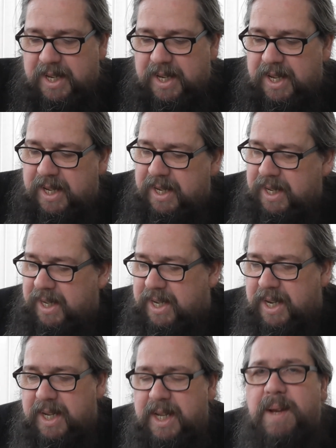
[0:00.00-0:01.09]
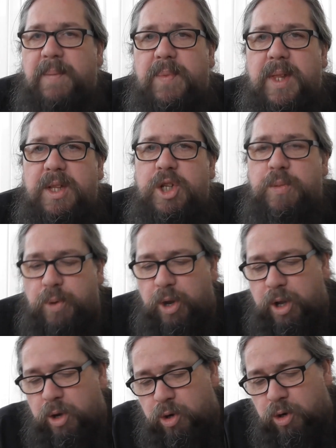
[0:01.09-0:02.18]
and just
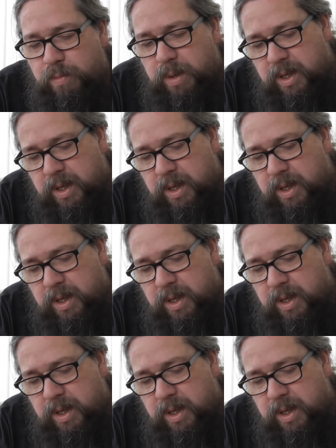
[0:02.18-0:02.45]
brought it home.